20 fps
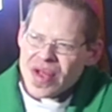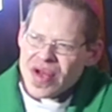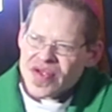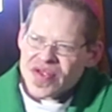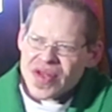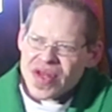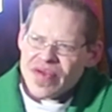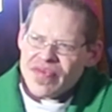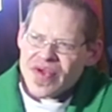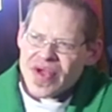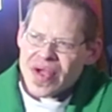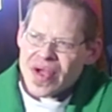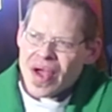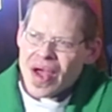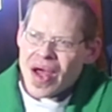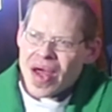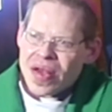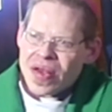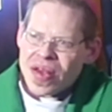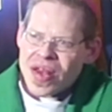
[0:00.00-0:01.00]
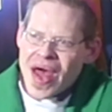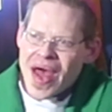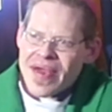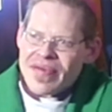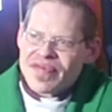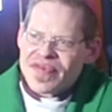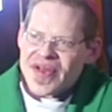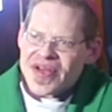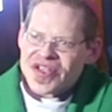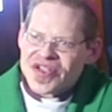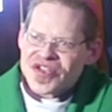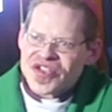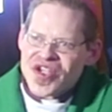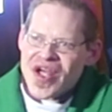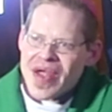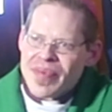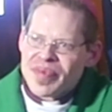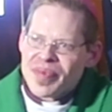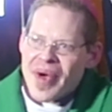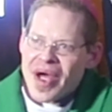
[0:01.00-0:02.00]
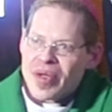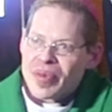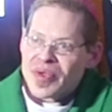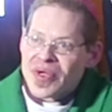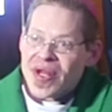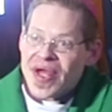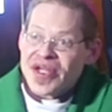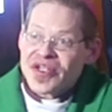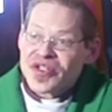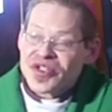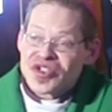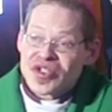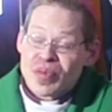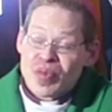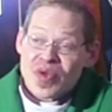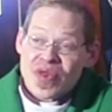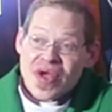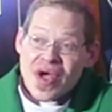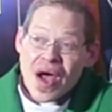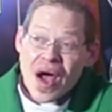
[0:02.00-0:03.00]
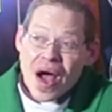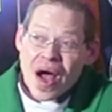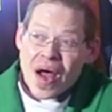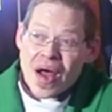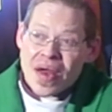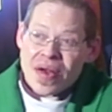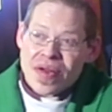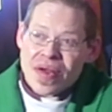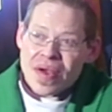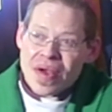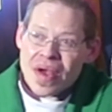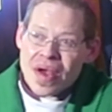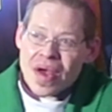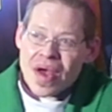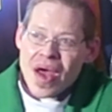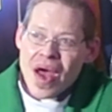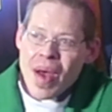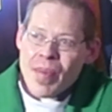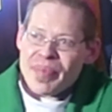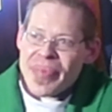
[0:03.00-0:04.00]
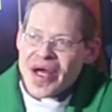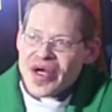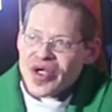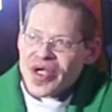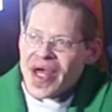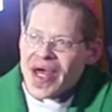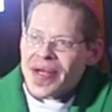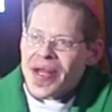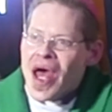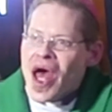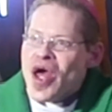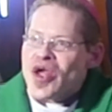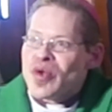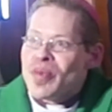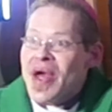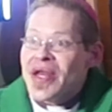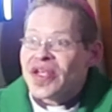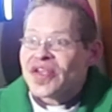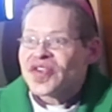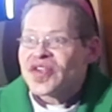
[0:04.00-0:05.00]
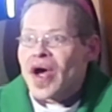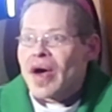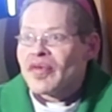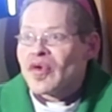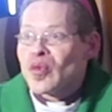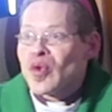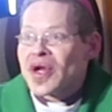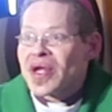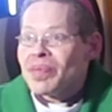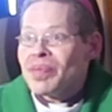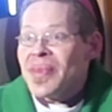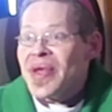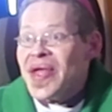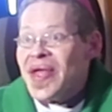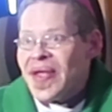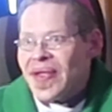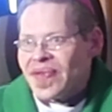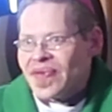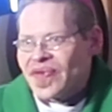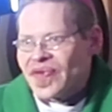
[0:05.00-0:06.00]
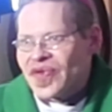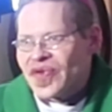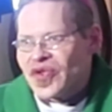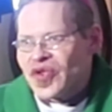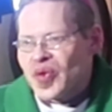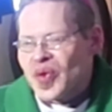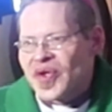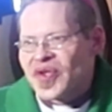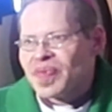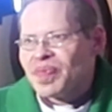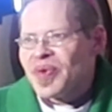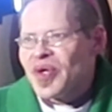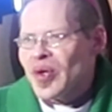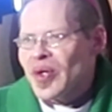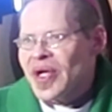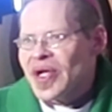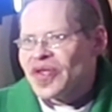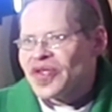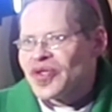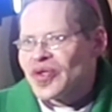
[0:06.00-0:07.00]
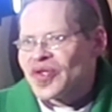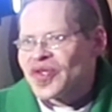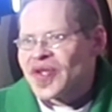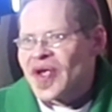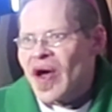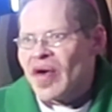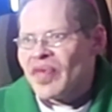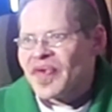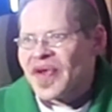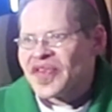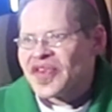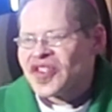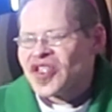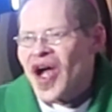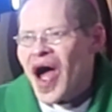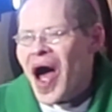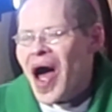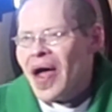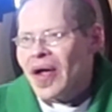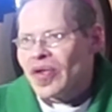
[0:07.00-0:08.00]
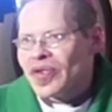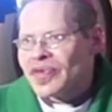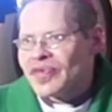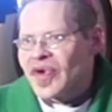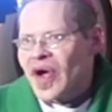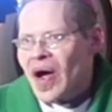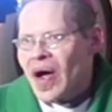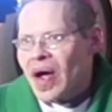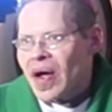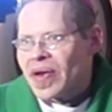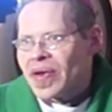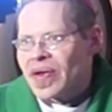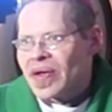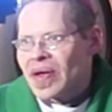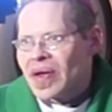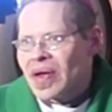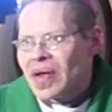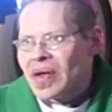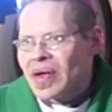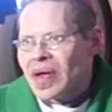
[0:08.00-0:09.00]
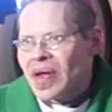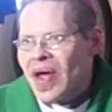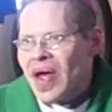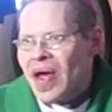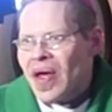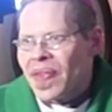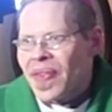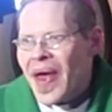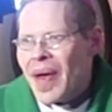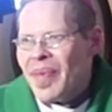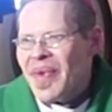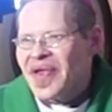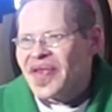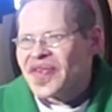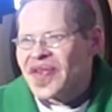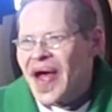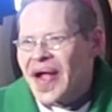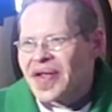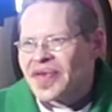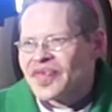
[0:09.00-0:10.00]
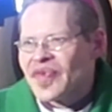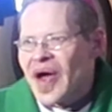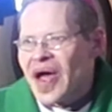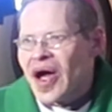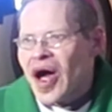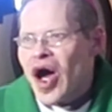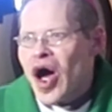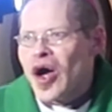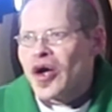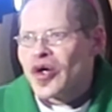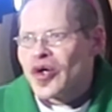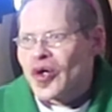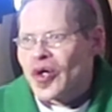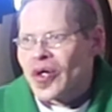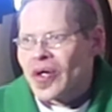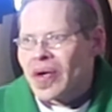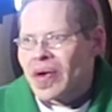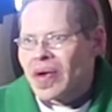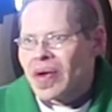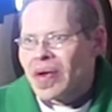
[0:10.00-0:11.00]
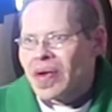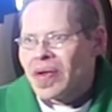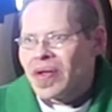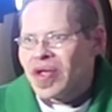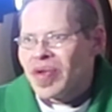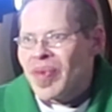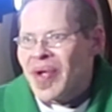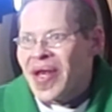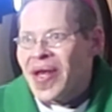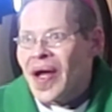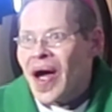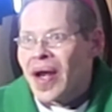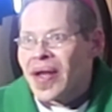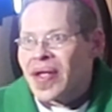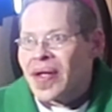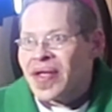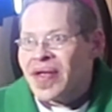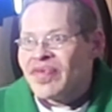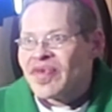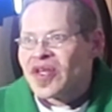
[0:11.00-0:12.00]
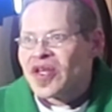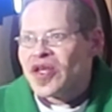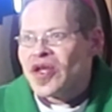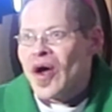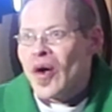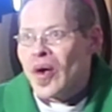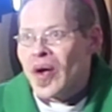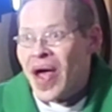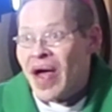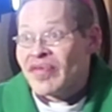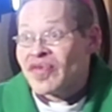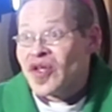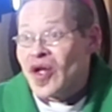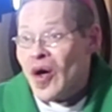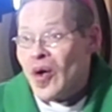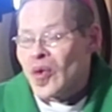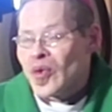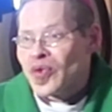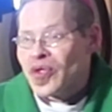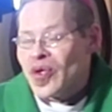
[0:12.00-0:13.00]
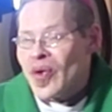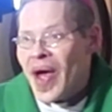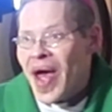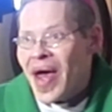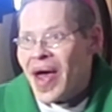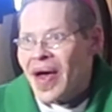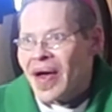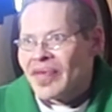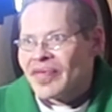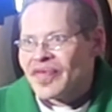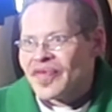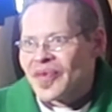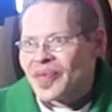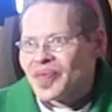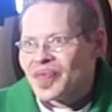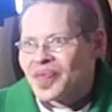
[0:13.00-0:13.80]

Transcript: It is living a life that is shaped by a relationship with God. Better yet, you may discover what it means to experience yourself as a child of God. That may satisfy a hunger you may not even have known you have.